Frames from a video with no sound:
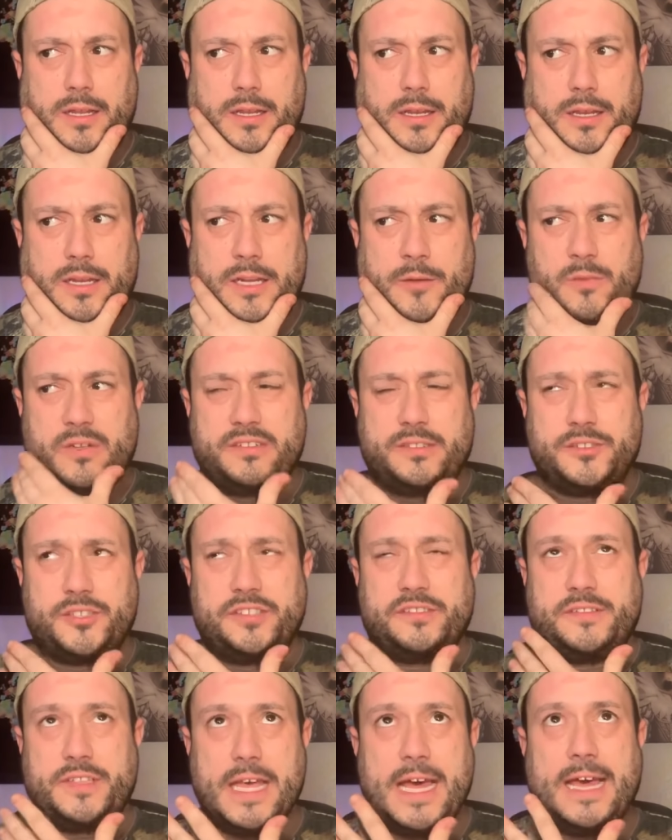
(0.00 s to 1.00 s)
it wasn't just
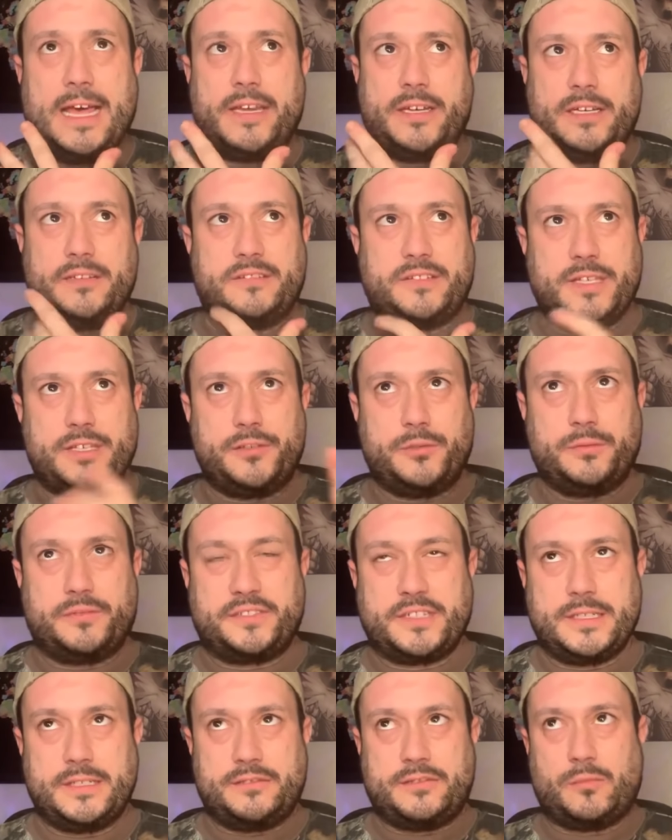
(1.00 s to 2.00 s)
that, it's that you
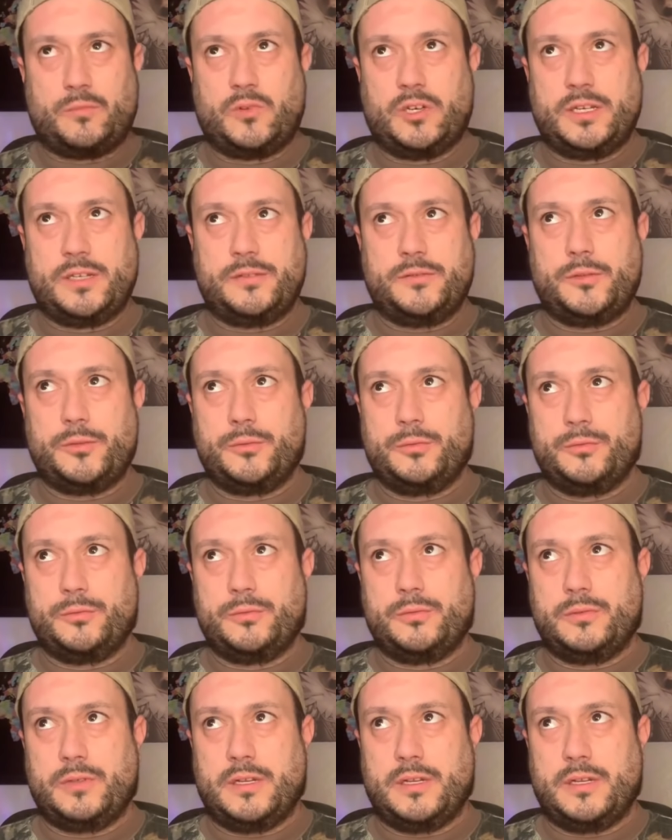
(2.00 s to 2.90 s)
sent someone who